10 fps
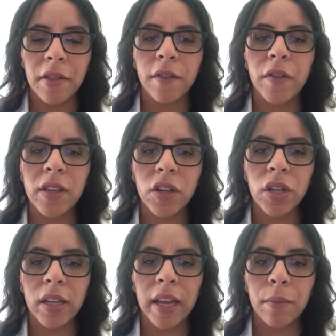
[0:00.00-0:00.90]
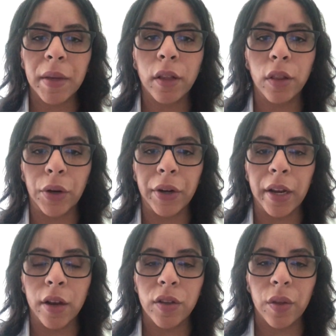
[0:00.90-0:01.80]
the physician can be
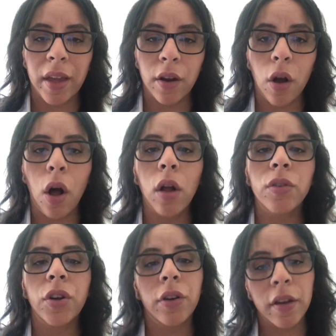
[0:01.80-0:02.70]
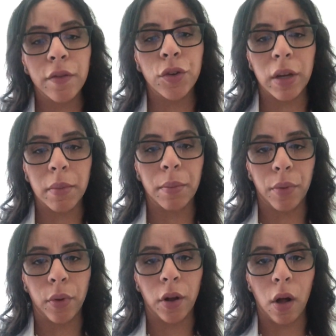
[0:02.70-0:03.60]
alerted so that an alternative treatment
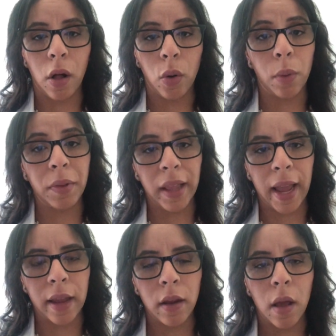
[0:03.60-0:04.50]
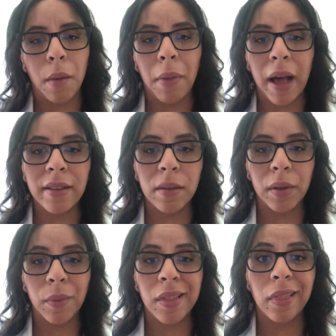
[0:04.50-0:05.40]
protocol or plan,
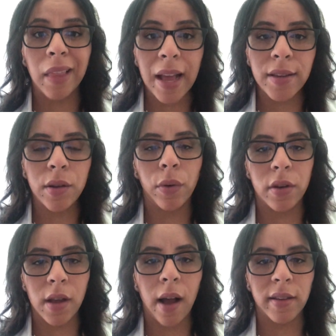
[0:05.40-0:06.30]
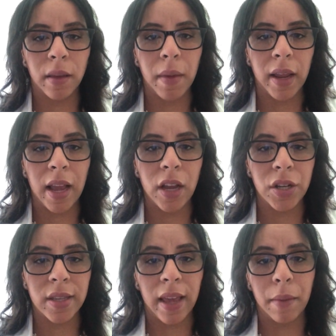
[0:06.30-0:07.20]
possibly with less ototoxic
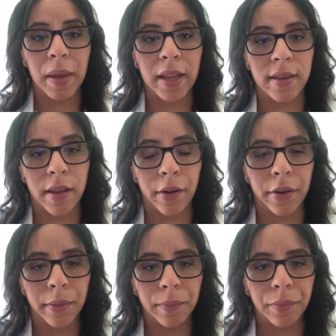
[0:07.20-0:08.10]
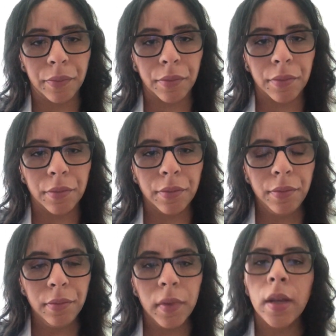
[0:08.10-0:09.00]
medications, can be considered.
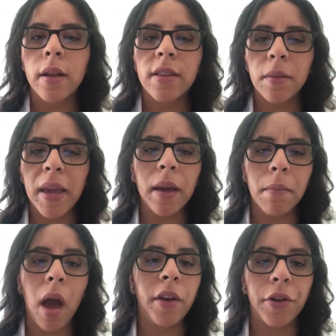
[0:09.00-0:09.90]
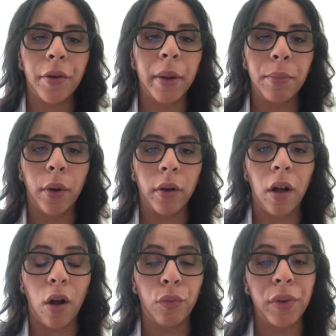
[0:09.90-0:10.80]
To make a monitoring
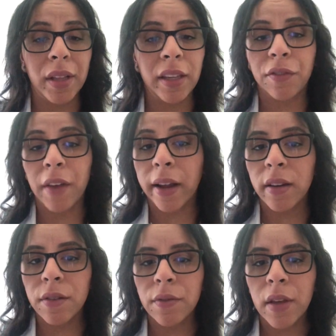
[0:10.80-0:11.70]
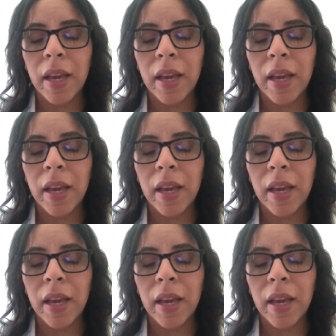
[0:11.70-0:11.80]
protocol really effective,